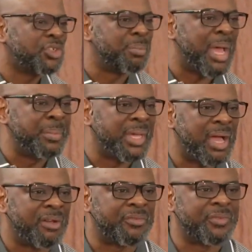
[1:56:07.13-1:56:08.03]
on my
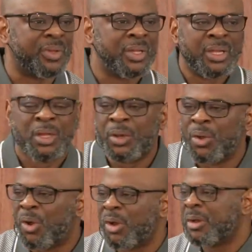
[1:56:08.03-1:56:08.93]
behalf.
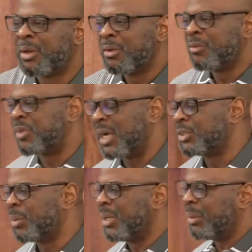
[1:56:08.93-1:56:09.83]
Lord, fight
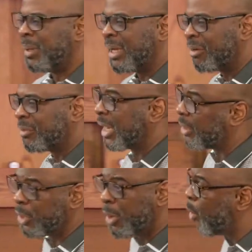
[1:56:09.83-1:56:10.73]
on my behalf. Now,
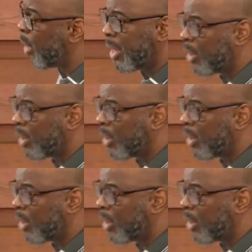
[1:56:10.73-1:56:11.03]
the only way you're